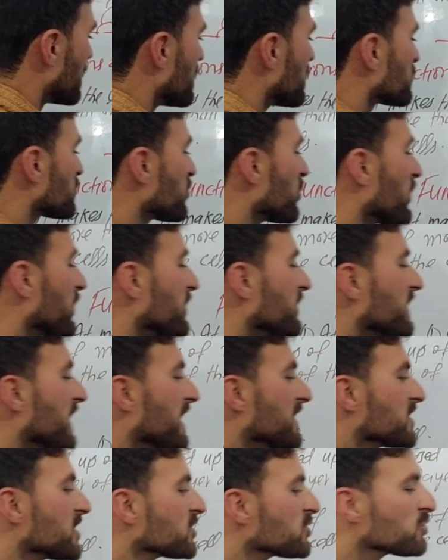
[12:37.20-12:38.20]
So in
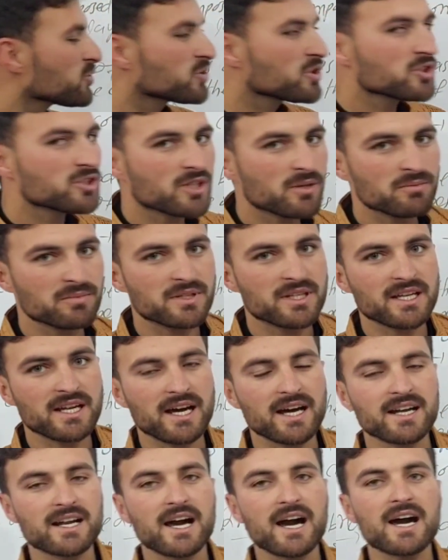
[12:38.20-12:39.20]
digestive system there
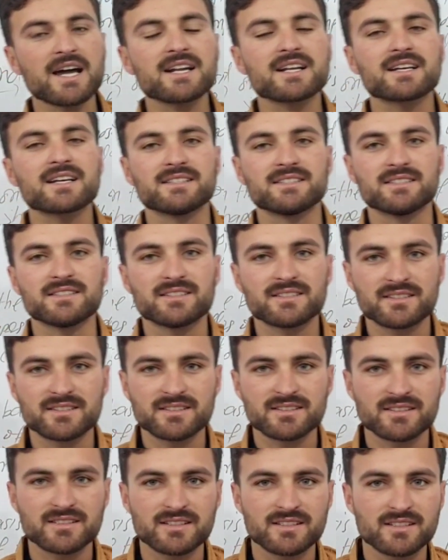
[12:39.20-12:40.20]
are organ
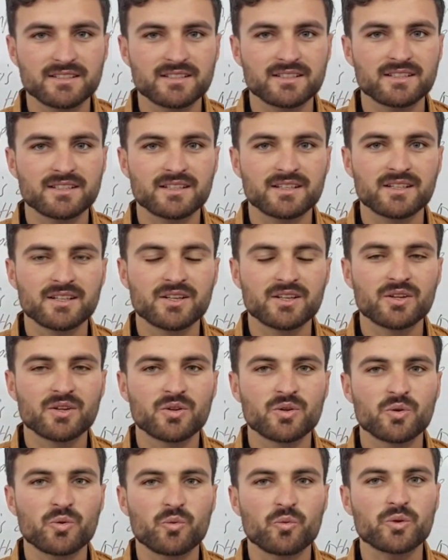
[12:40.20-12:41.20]

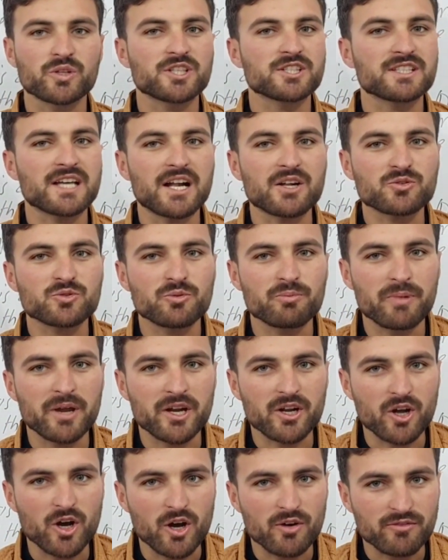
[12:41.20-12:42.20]
which is also
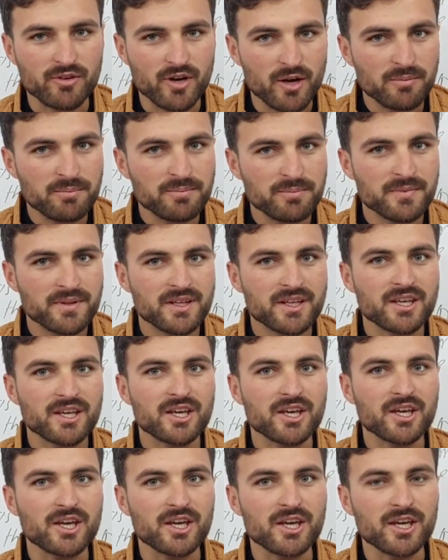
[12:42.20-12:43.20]
made of
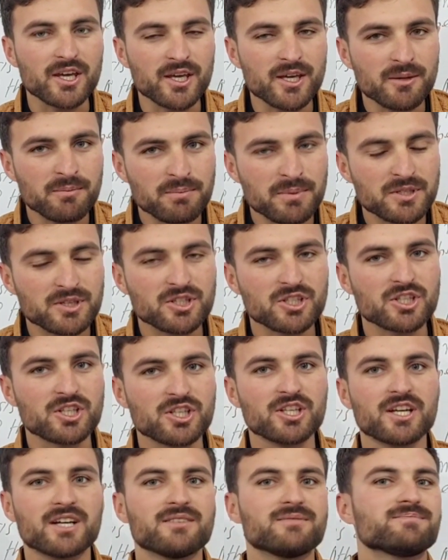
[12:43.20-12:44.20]

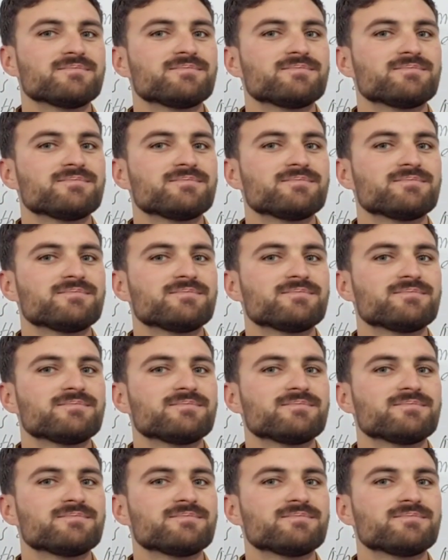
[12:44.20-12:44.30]
epithelia.